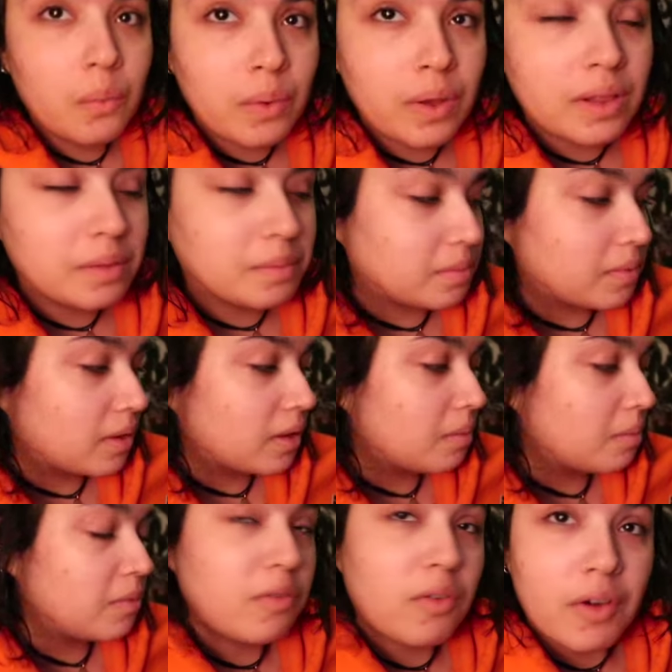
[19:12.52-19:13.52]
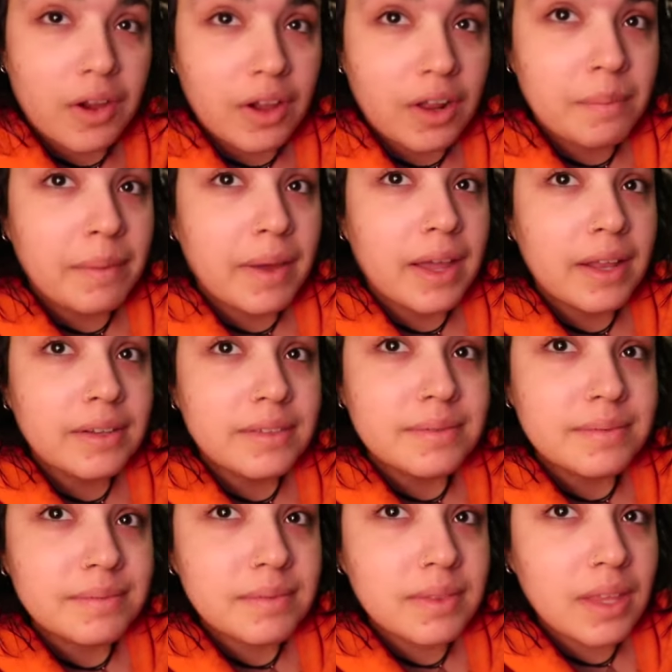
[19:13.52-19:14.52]
Well, before I go to bed,
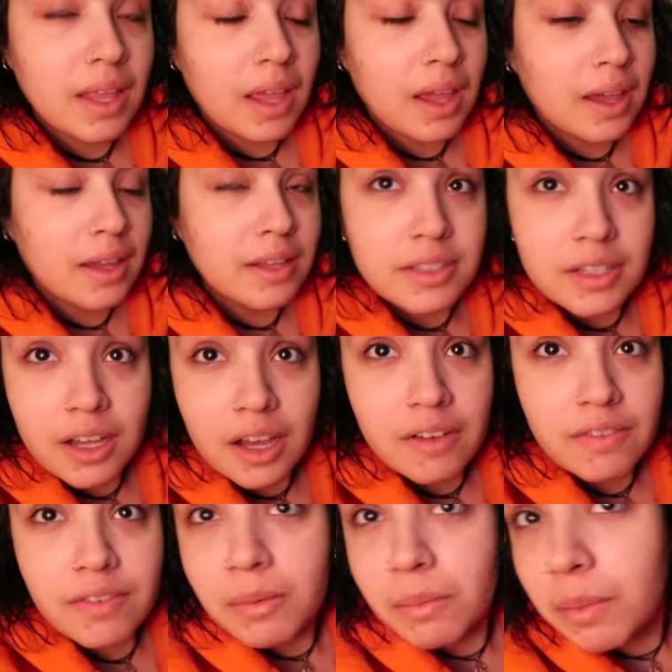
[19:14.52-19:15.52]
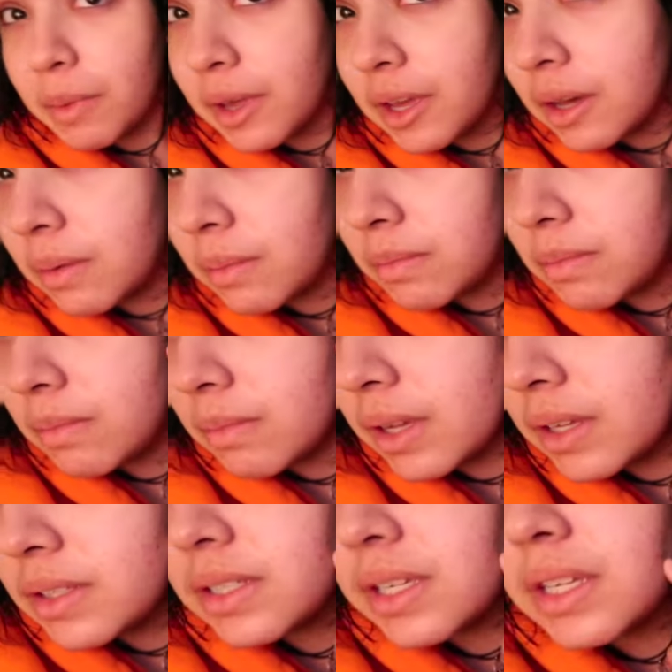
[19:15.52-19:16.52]
I took off all my makeup.
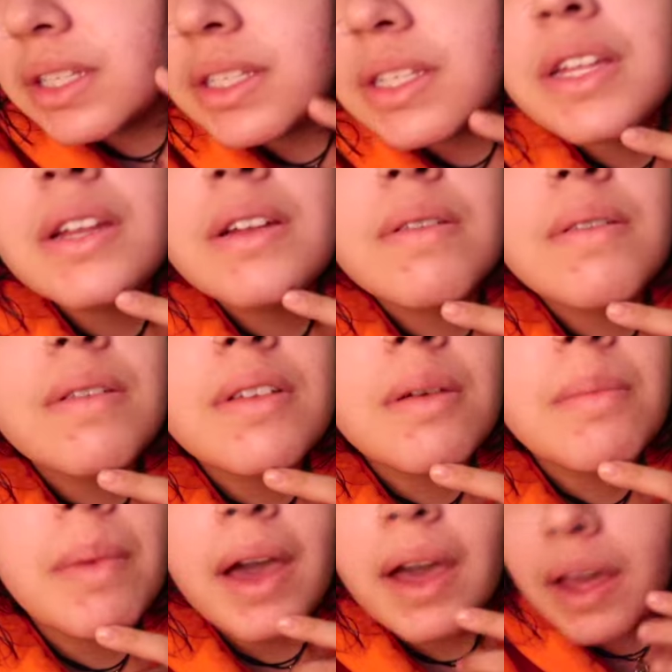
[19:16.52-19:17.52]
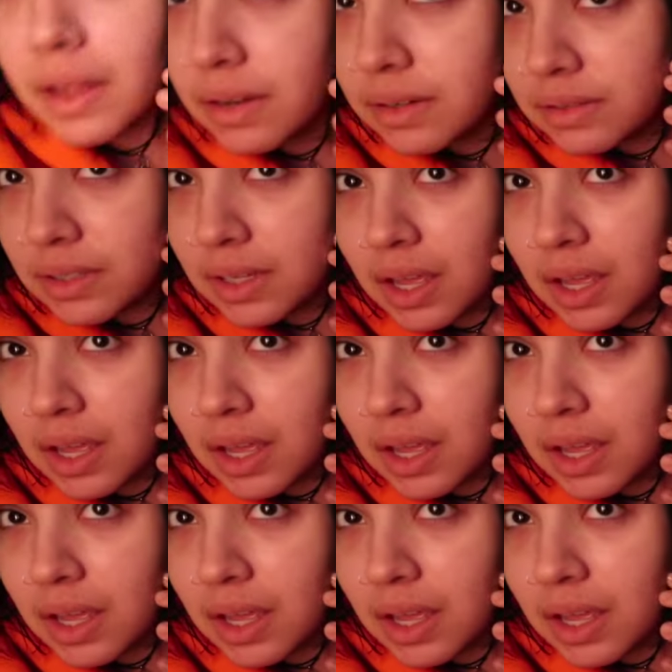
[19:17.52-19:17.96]
My skin's getting really bad.